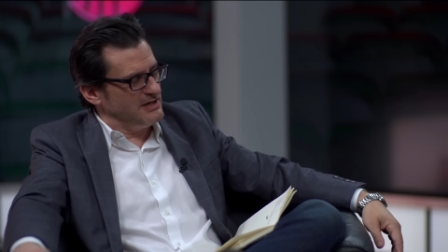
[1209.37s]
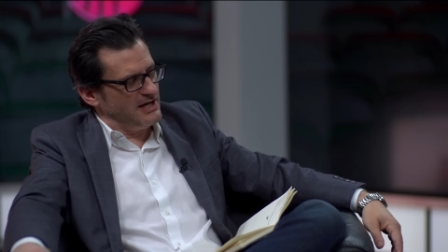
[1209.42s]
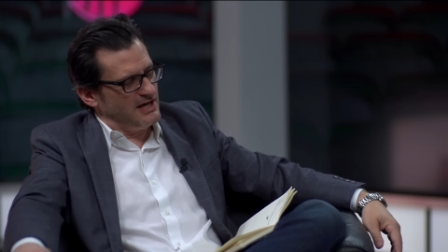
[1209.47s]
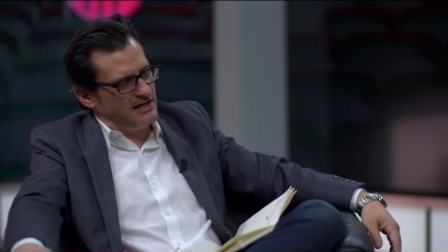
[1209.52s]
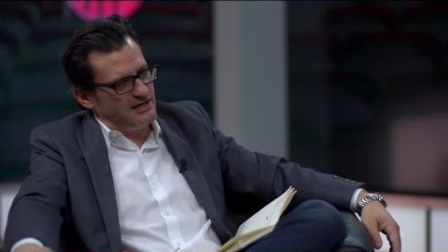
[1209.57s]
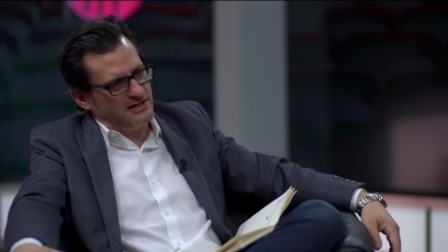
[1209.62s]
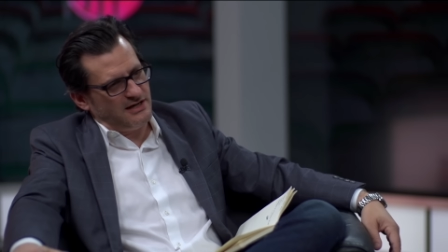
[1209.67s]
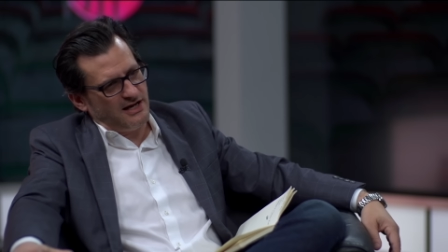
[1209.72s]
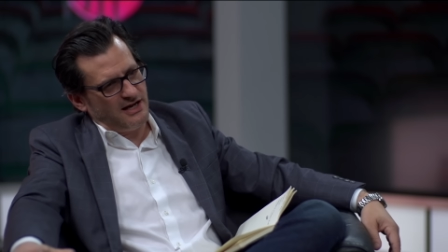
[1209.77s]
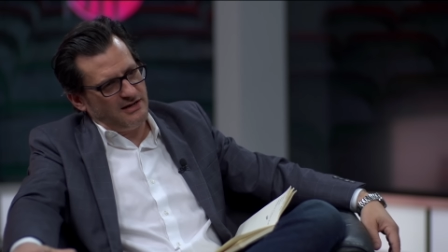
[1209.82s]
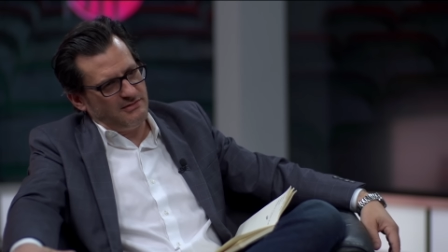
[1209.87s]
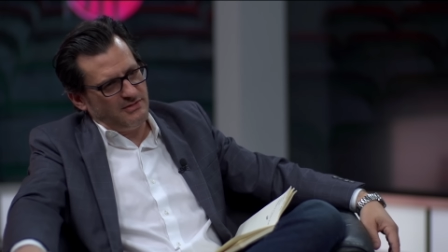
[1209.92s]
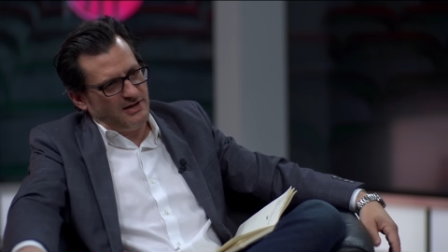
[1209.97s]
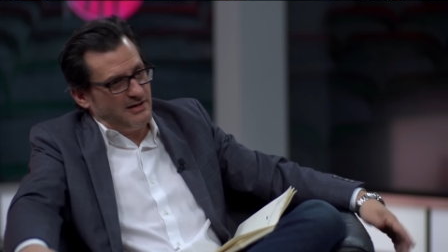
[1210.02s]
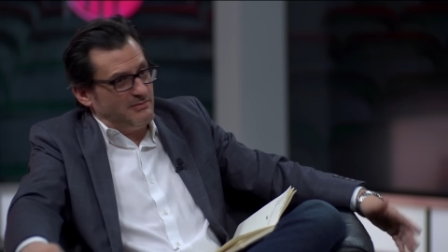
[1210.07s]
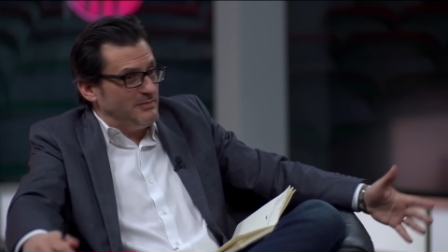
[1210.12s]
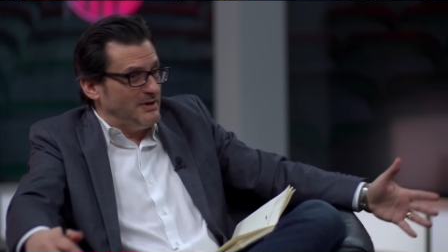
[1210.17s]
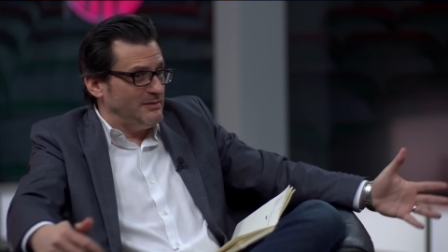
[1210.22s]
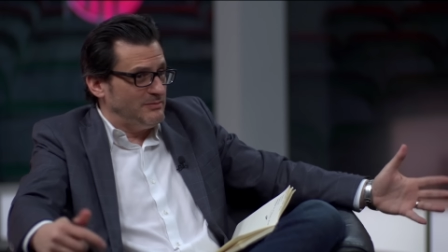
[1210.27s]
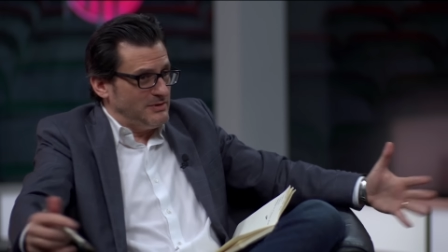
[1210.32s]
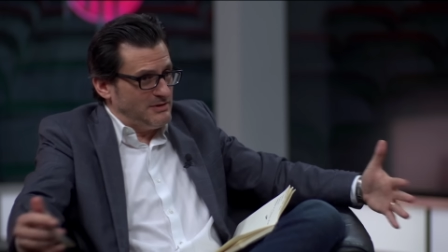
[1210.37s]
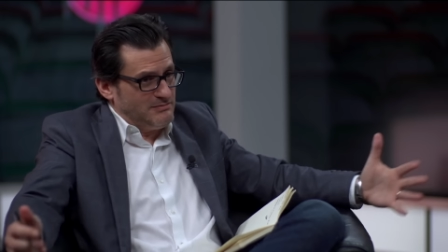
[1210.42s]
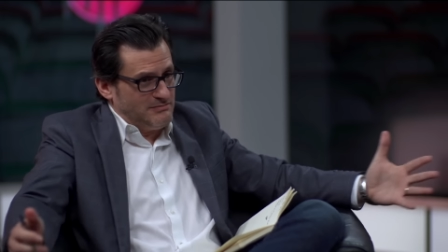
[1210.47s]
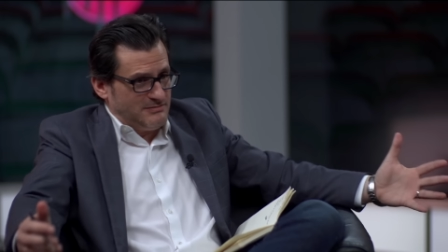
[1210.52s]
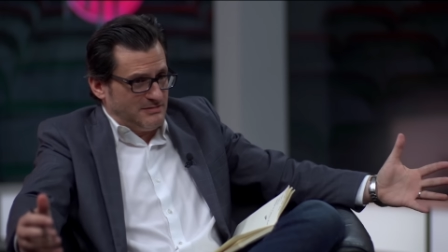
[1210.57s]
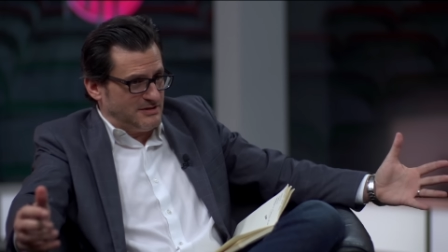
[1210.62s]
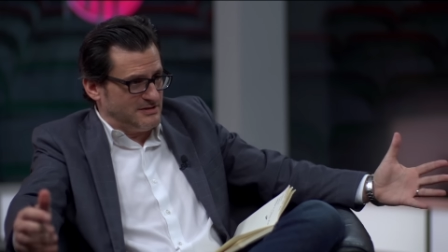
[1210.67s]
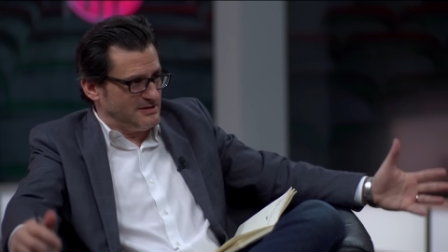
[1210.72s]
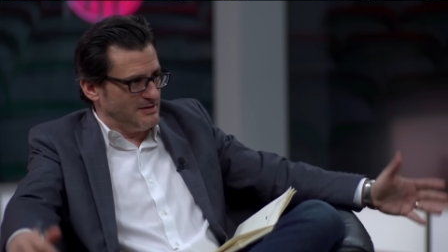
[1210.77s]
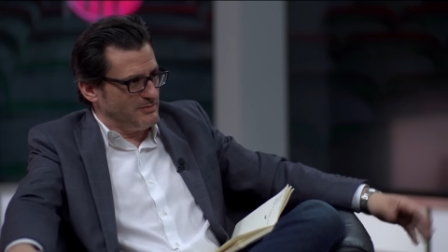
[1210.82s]
and and and maybe
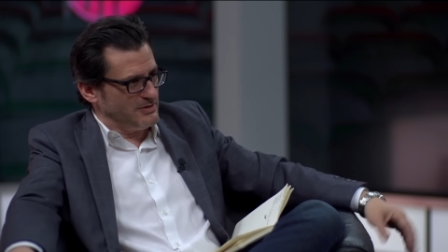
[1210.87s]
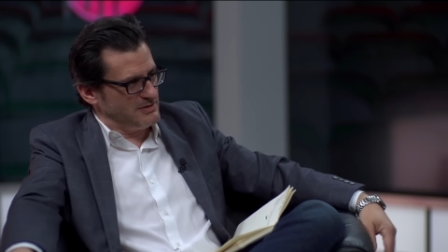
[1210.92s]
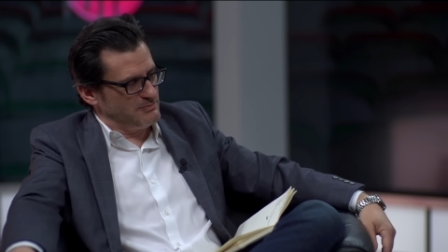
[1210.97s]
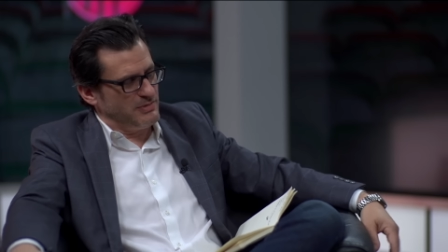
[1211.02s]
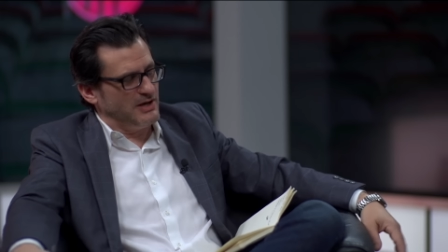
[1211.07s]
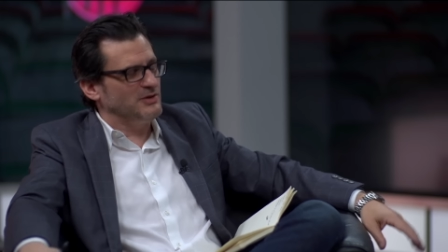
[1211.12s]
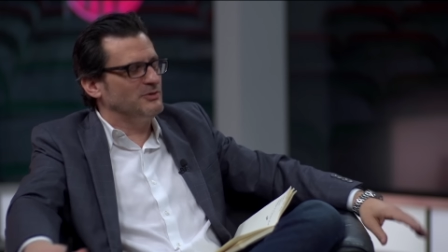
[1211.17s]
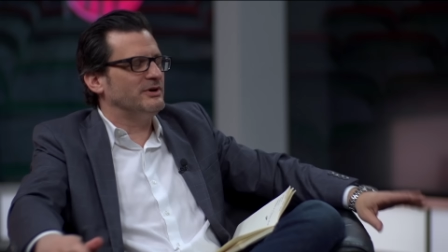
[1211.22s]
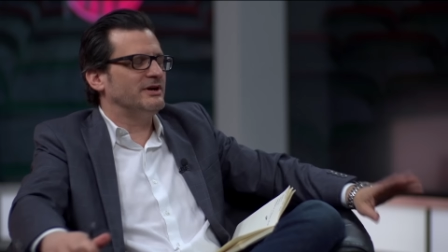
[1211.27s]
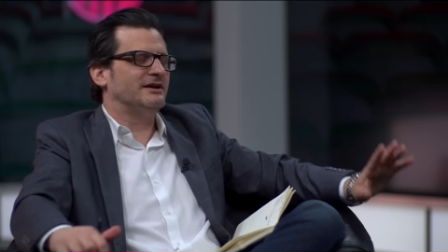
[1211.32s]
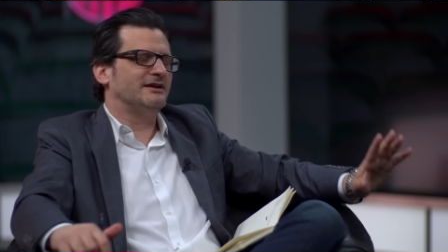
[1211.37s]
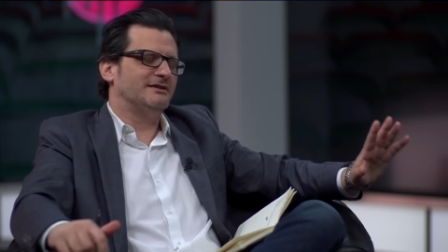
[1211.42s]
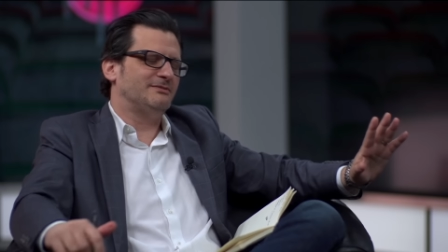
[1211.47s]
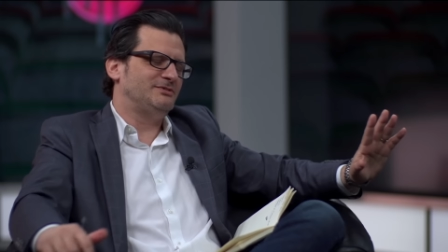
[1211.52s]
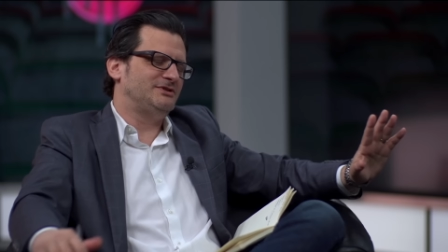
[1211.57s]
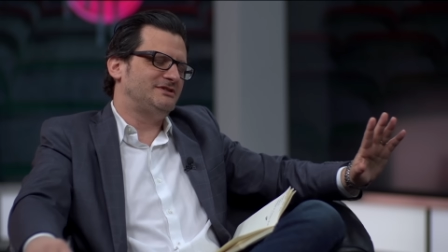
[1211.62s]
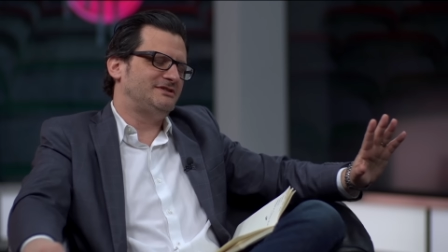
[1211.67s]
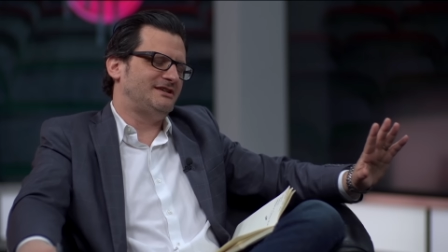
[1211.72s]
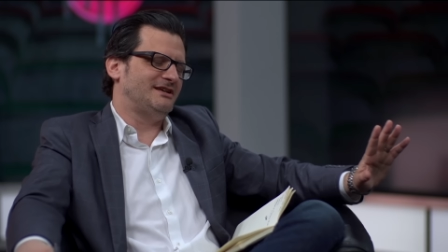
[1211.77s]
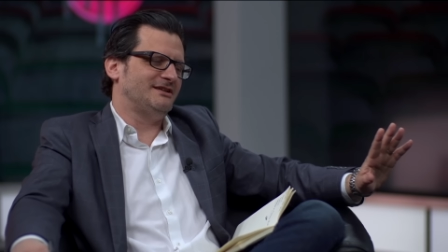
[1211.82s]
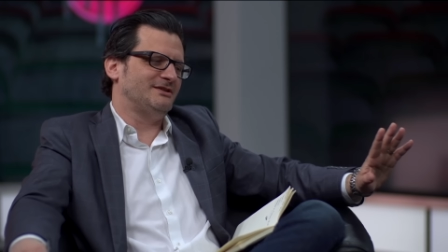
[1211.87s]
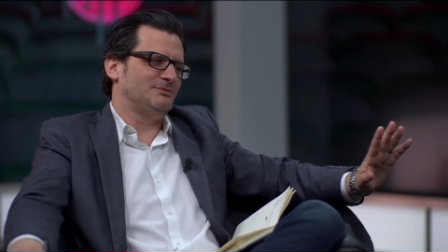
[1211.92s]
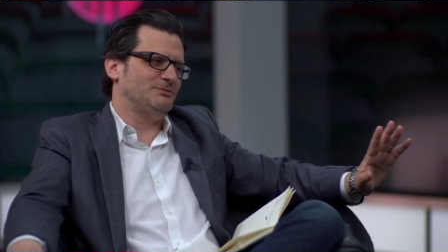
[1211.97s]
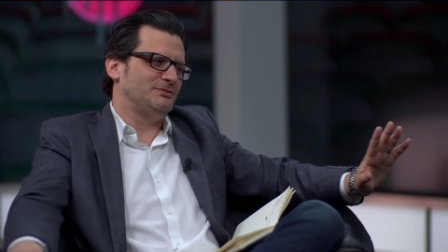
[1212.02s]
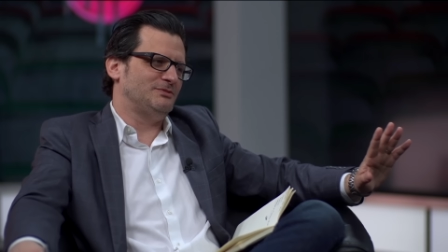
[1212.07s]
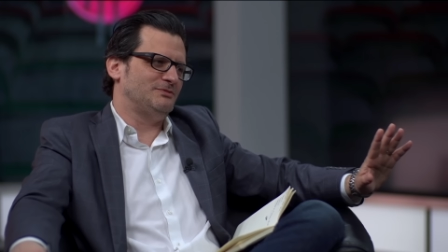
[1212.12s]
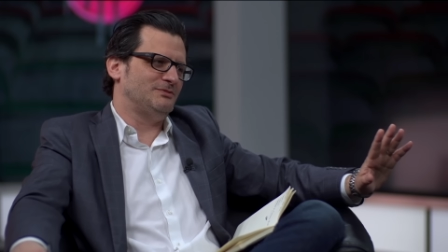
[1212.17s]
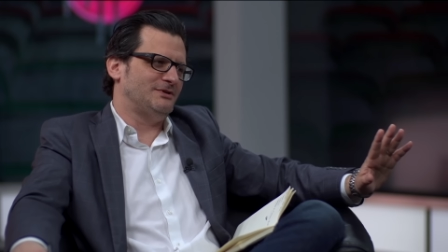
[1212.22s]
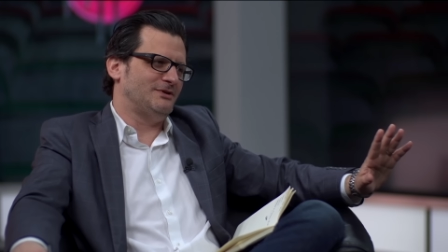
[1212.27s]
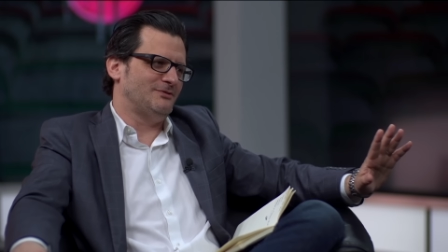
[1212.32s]
oh, to some extent. By the way, let me just say a
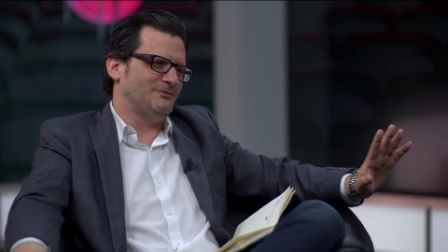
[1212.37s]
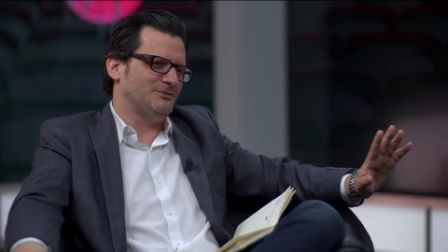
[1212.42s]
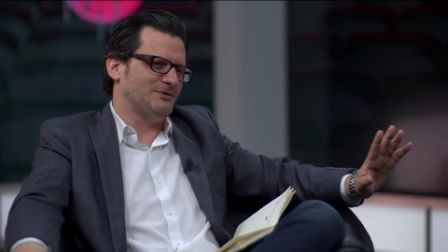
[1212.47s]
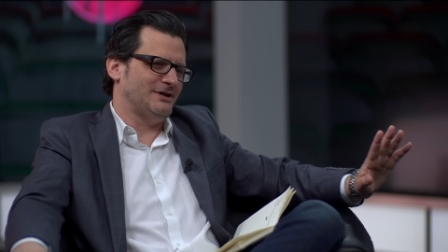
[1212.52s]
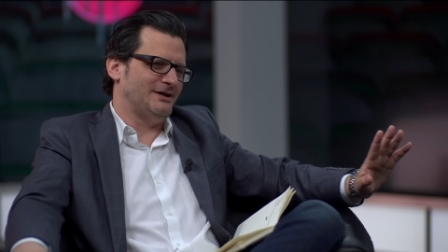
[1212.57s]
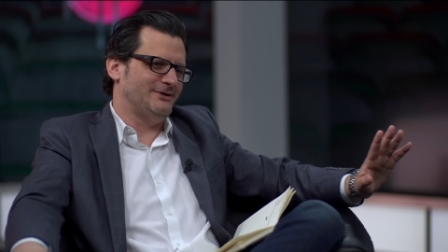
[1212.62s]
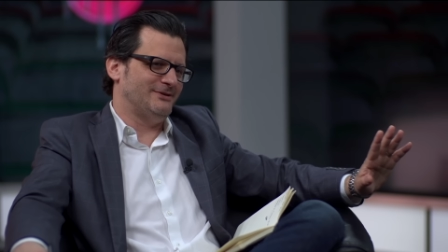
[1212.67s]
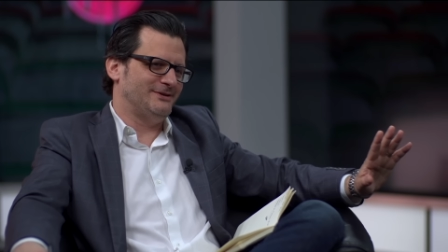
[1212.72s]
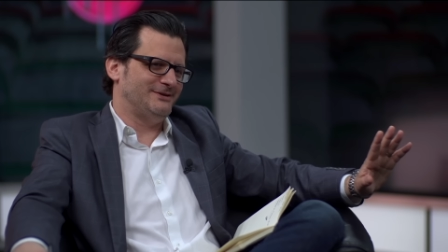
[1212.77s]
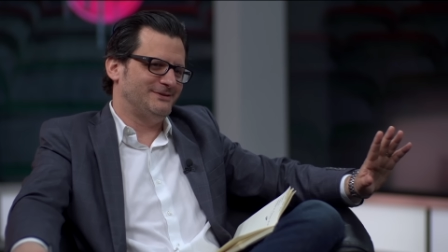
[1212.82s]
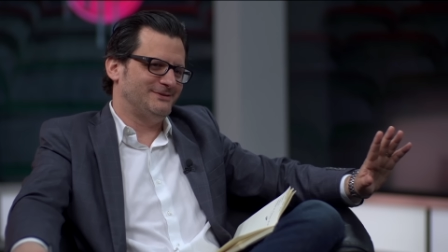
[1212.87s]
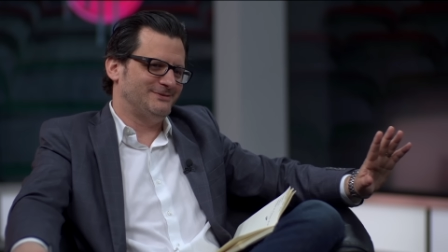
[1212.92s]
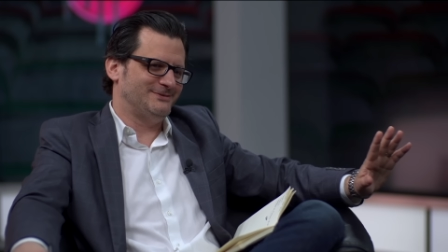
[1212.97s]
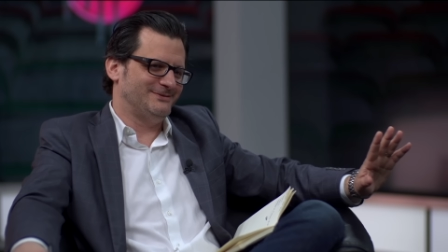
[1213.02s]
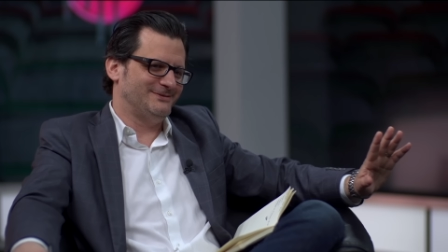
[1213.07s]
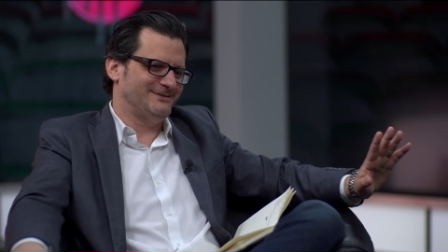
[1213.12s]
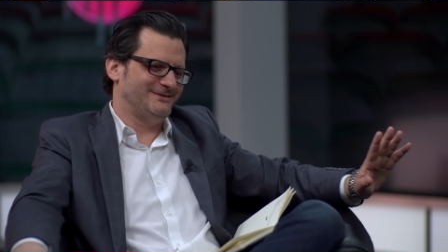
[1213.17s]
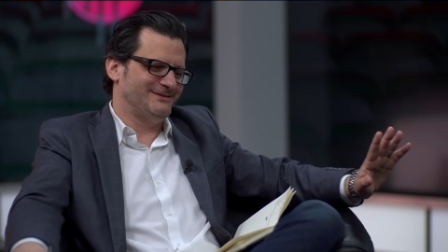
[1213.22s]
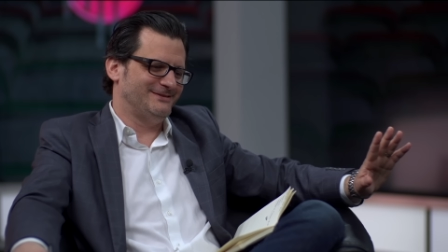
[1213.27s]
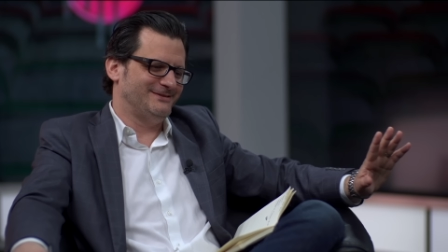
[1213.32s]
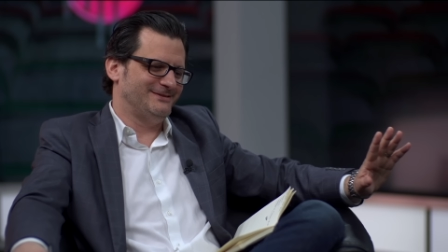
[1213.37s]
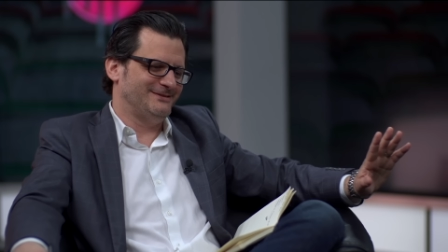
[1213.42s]
little bit home for the holidays. Okay.